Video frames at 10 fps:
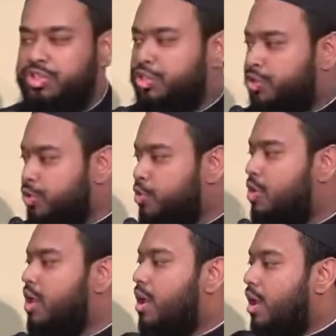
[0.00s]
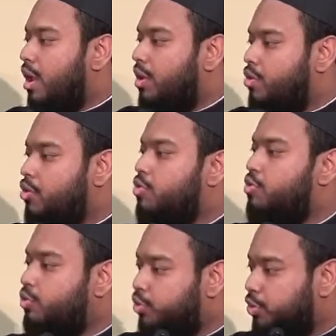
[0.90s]
to do,
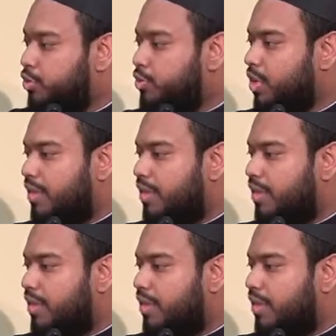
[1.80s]
you do.